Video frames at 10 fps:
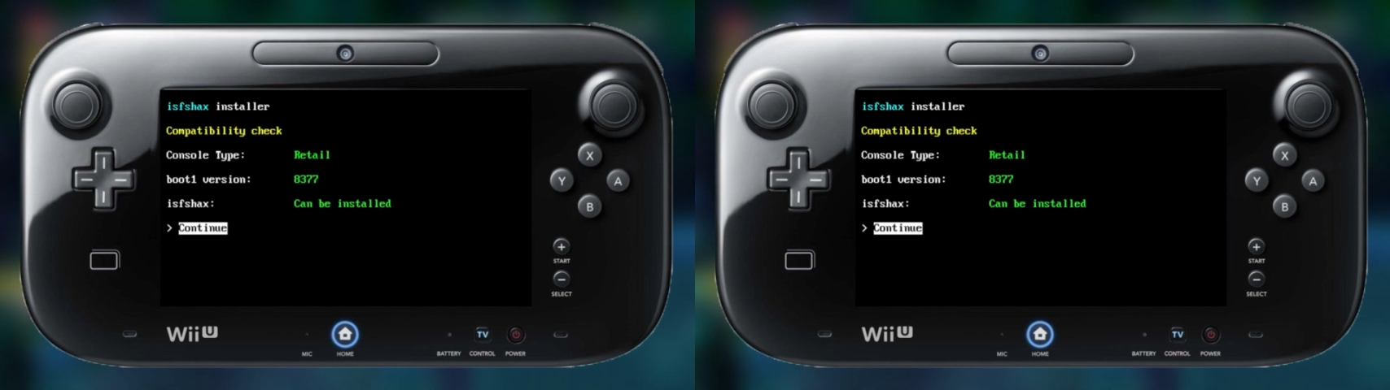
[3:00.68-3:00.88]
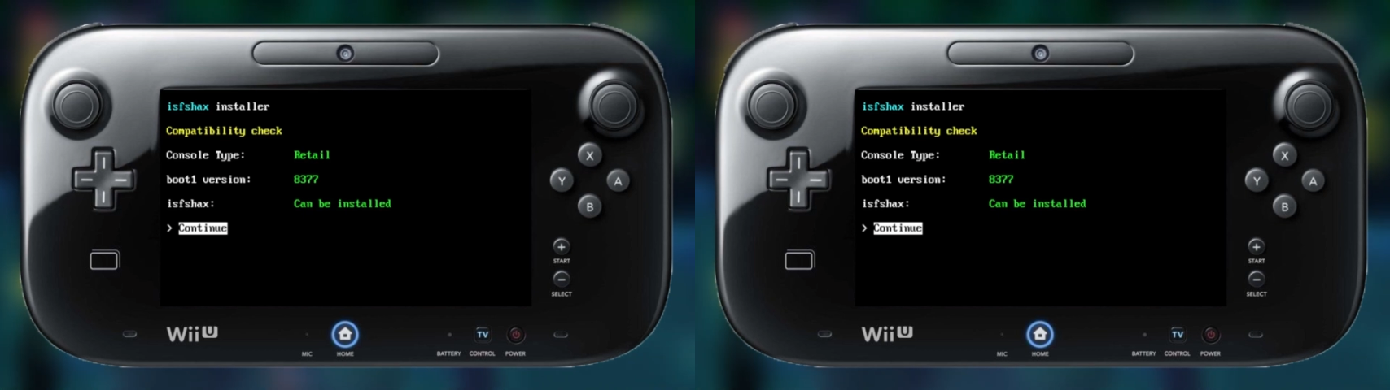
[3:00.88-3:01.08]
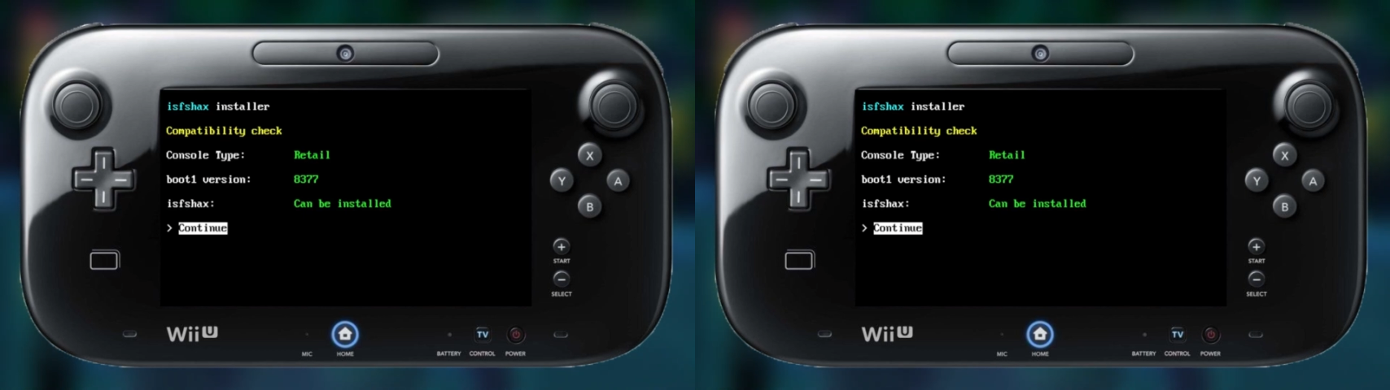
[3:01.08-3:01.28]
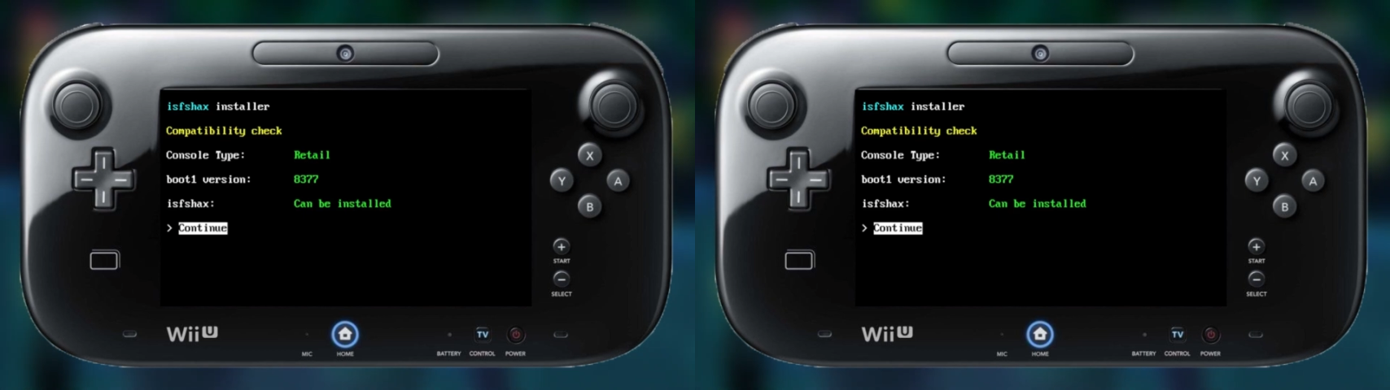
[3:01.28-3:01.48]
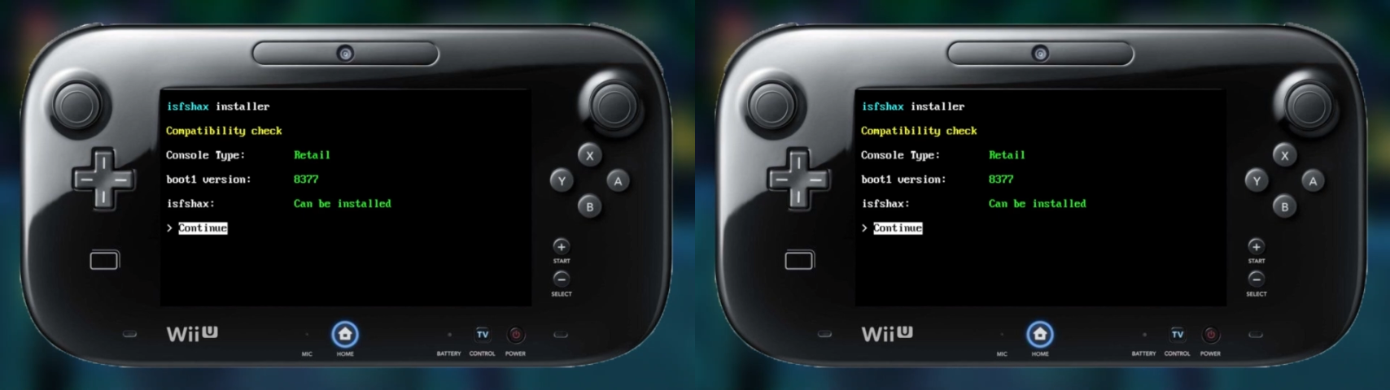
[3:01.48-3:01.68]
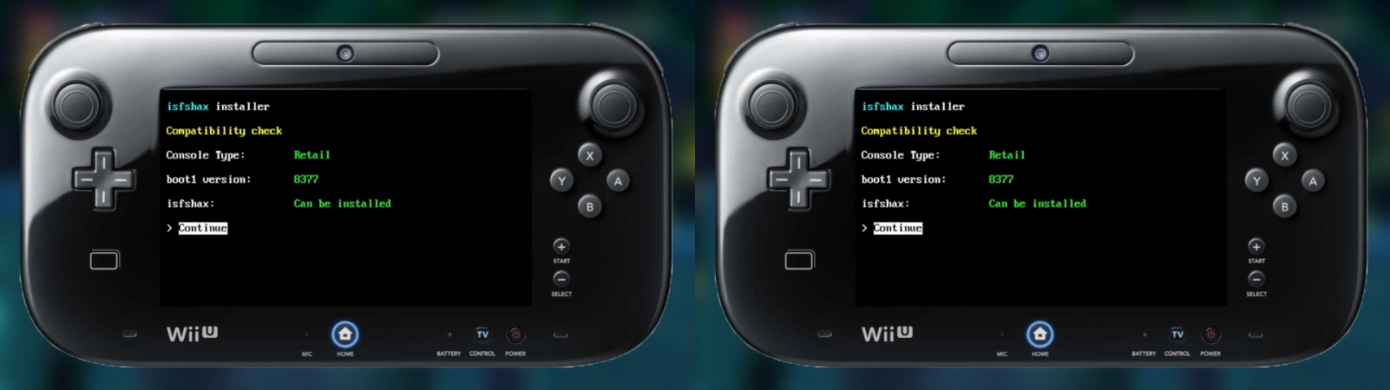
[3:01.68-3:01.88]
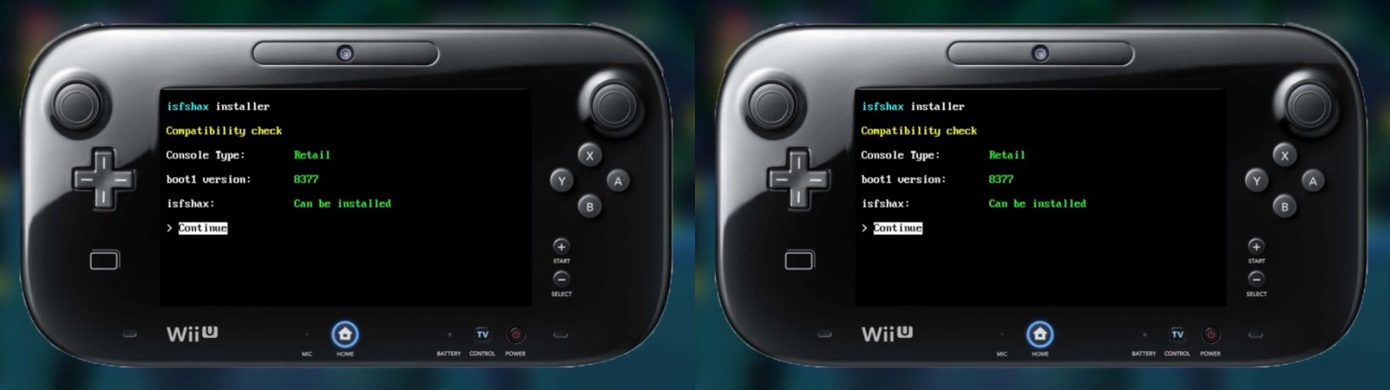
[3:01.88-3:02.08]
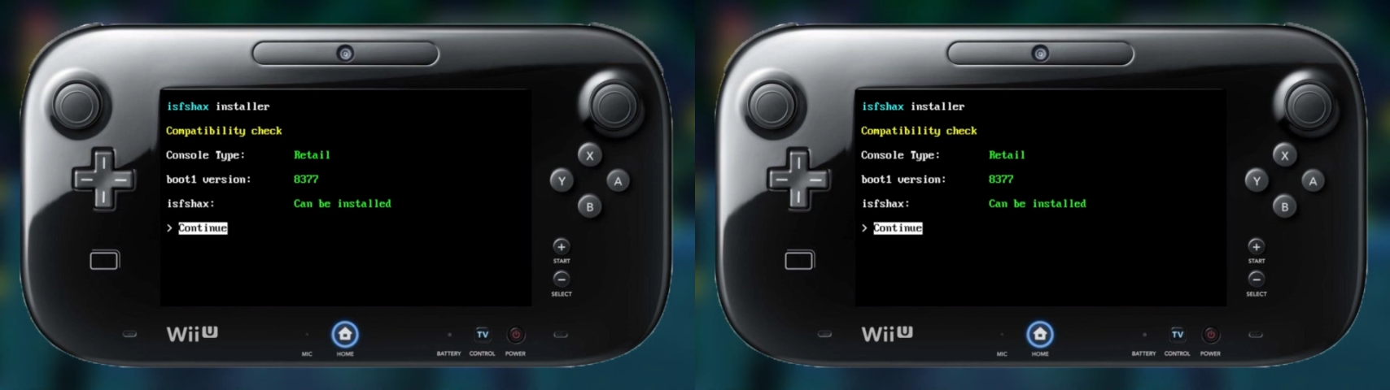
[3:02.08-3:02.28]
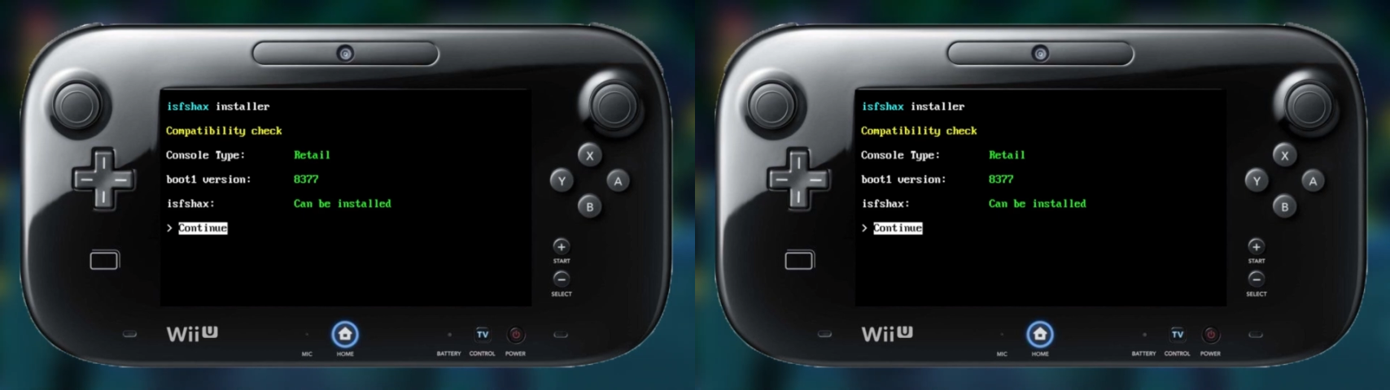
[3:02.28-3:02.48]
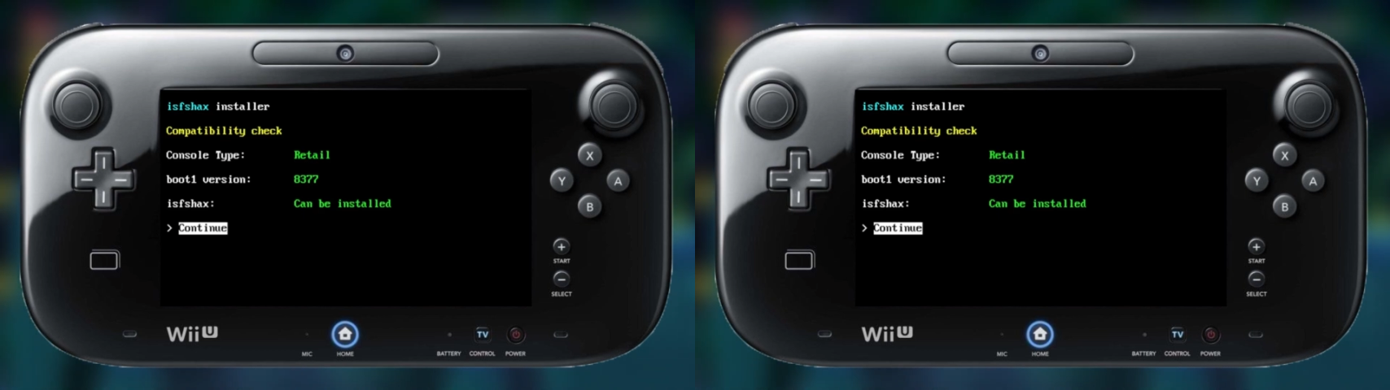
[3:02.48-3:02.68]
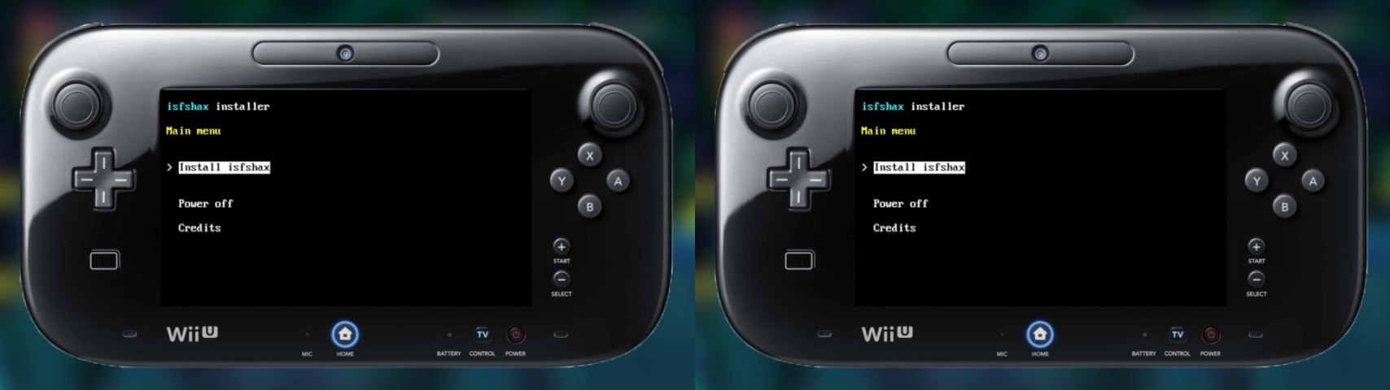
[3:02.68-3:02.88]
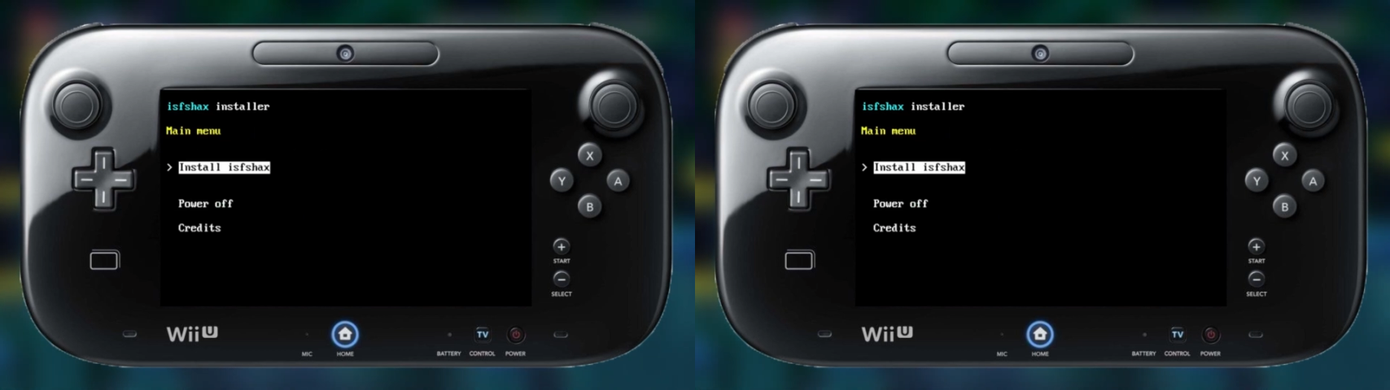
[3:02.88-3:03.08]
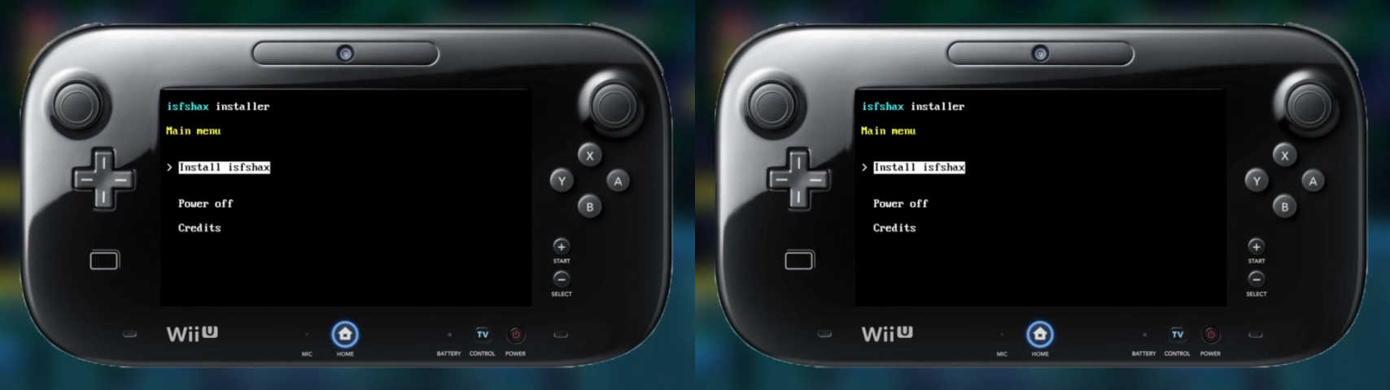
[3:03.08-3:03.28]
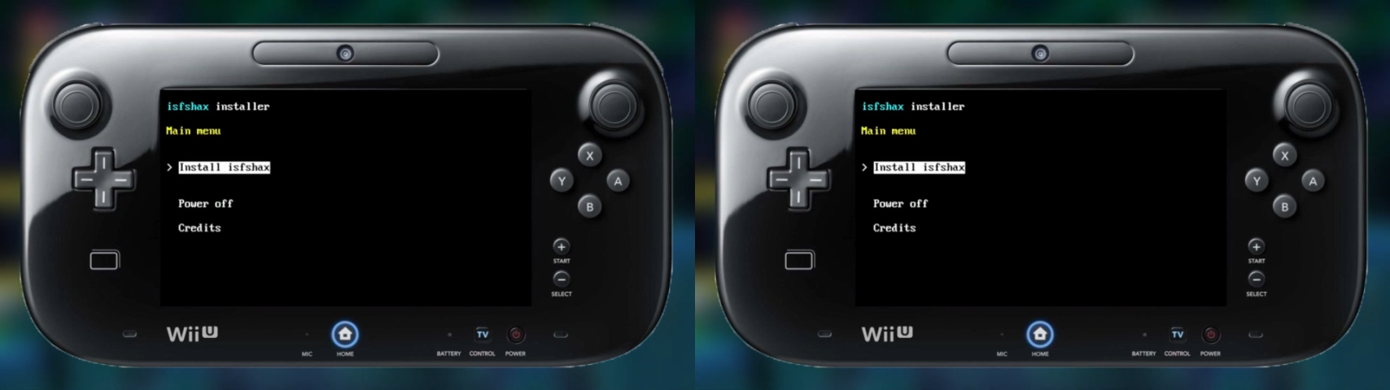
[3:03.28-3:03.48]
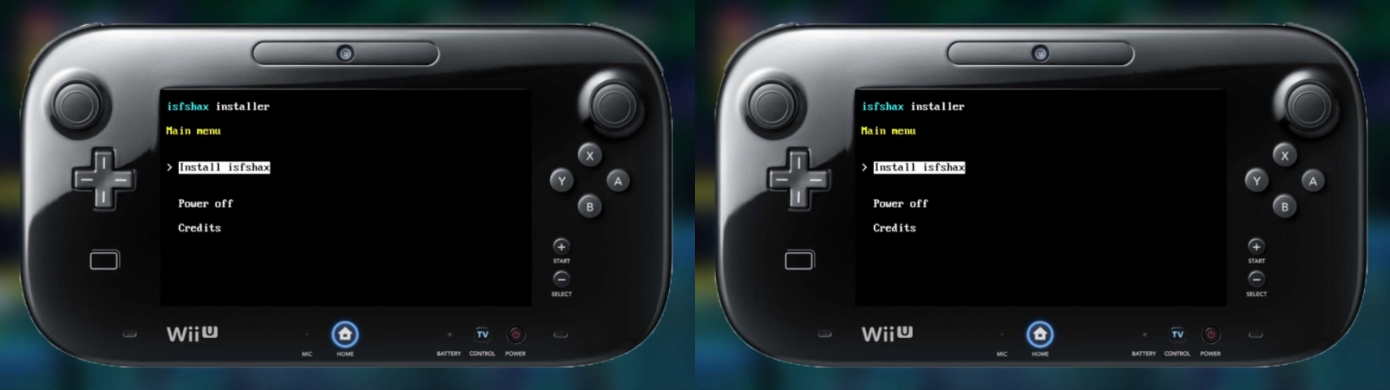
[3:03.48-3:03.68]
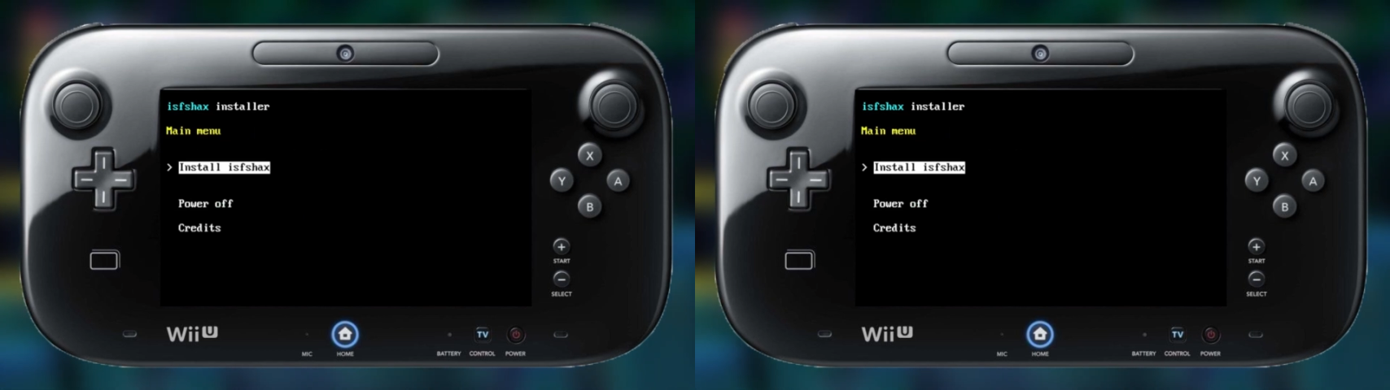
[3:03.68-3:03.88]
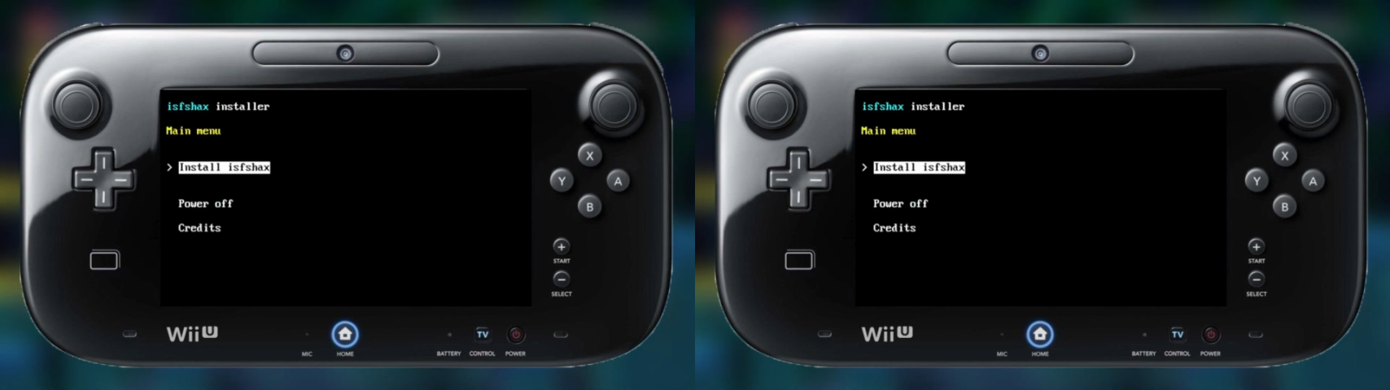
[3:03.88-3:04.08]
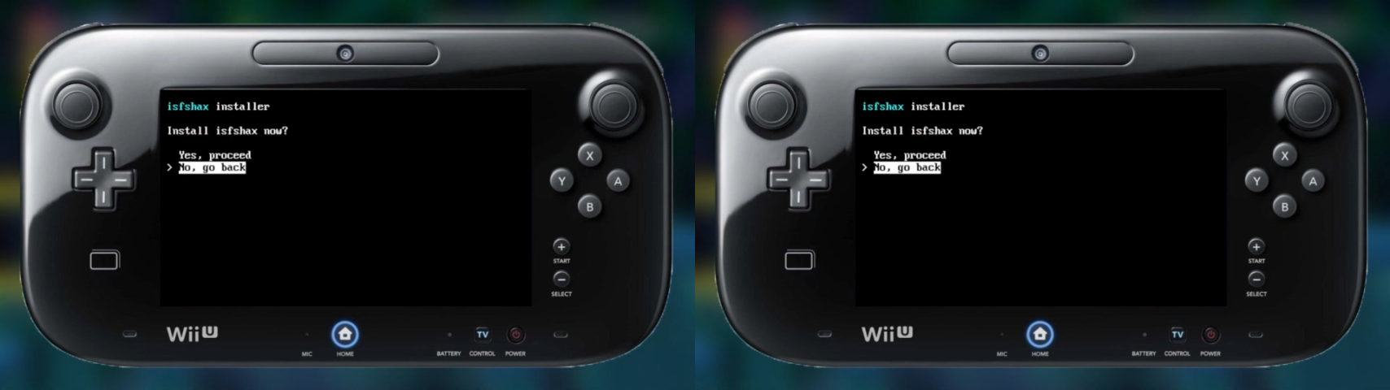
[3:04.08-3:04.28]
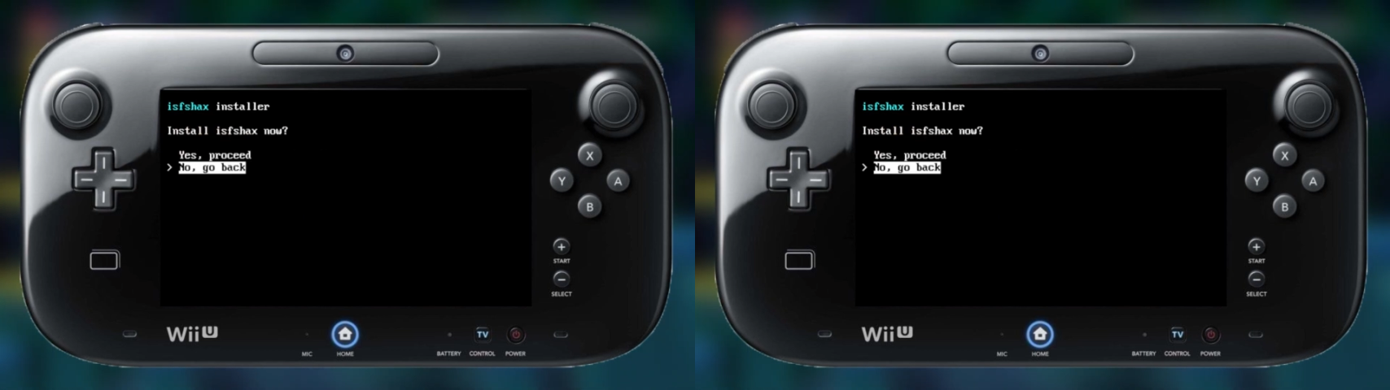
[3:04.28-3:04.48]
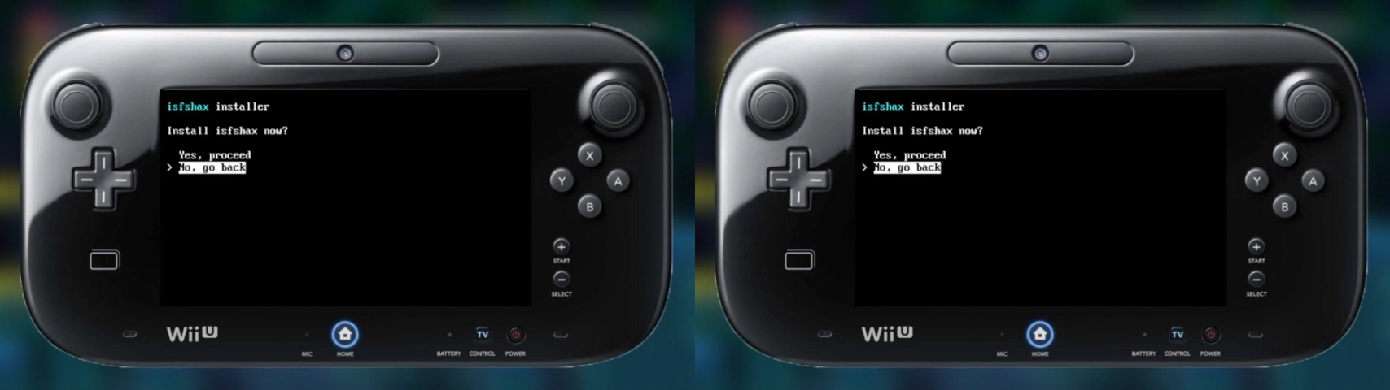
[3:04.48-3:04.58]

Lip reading: No face is visible, so there are no lips to read.